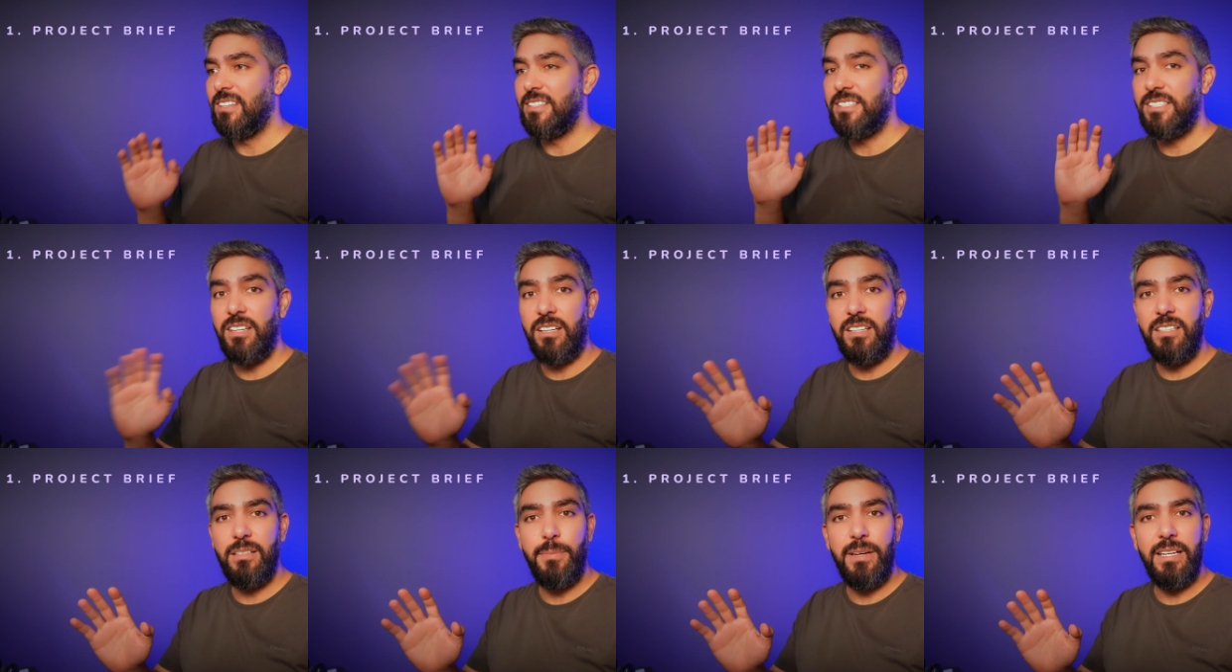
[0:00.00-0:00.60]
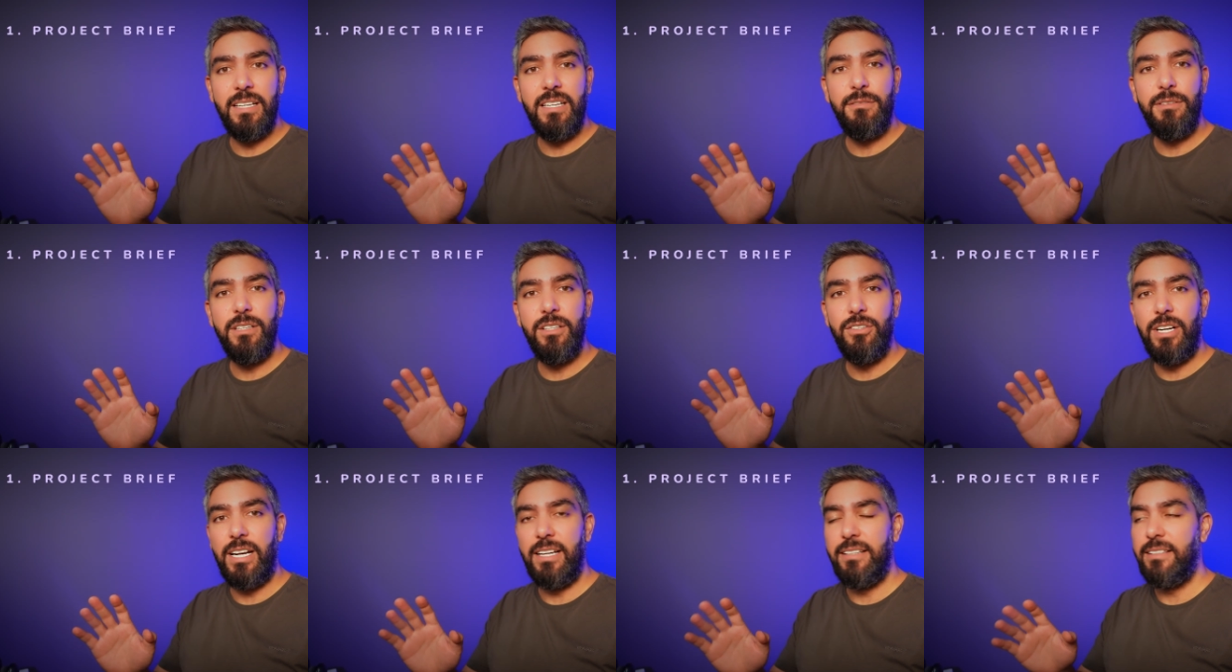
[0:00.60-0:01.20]
Start by giving
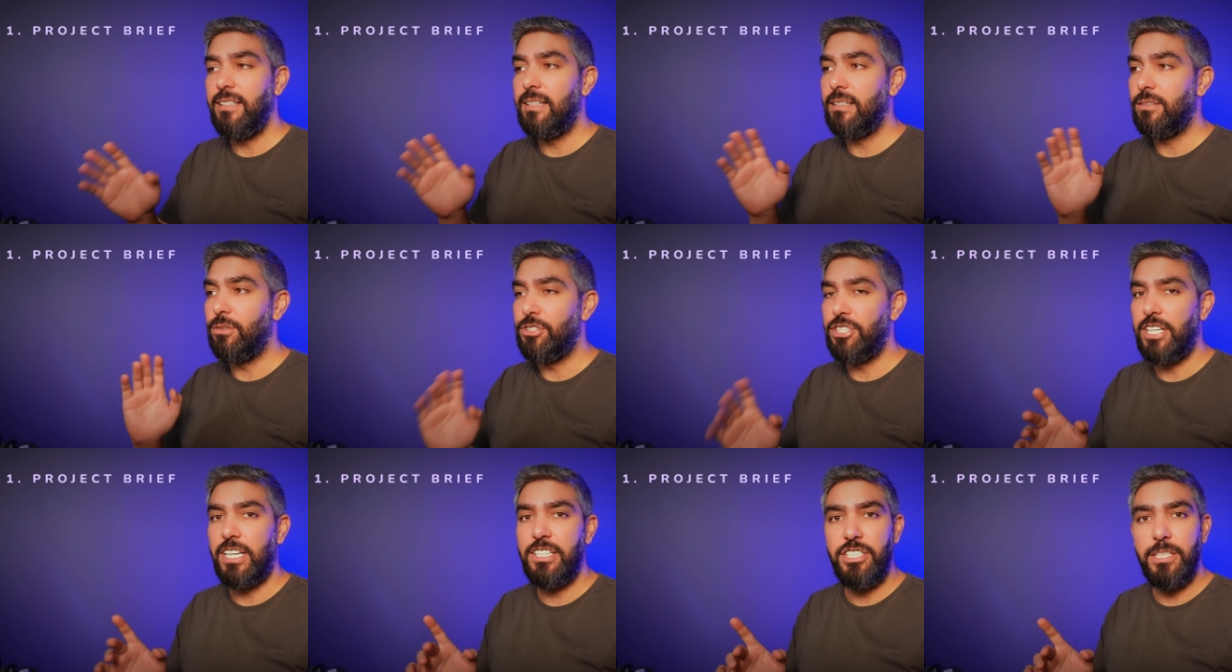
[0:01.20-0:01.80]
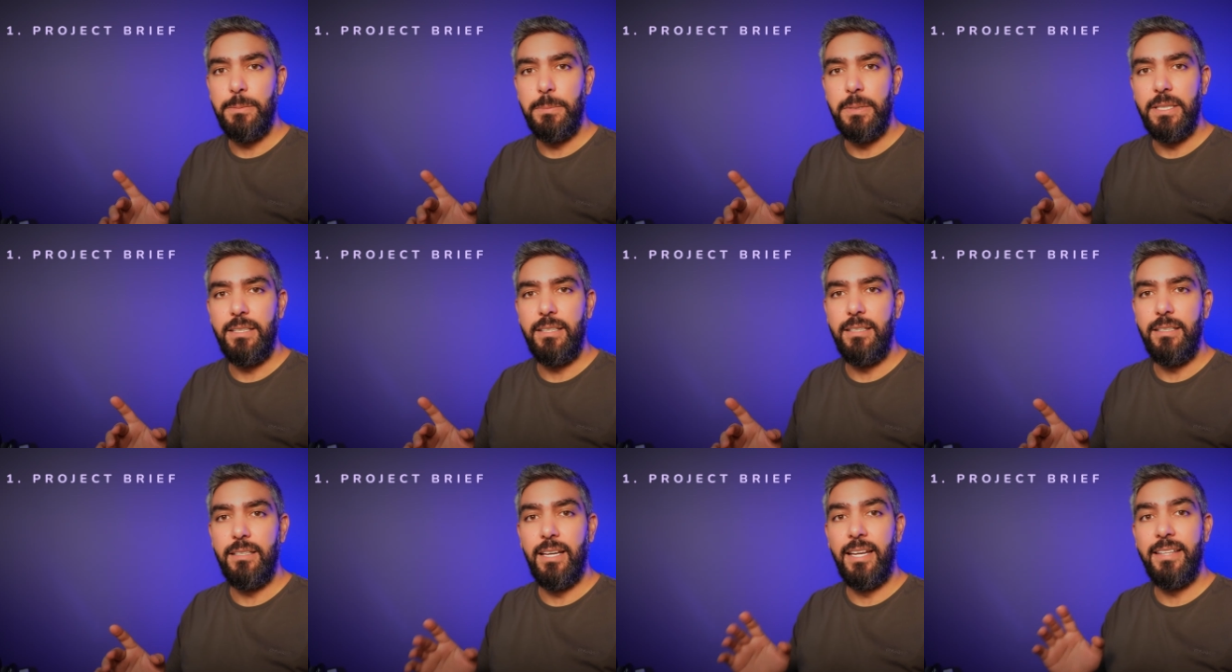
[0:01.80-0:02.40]
your idea to ChatGPT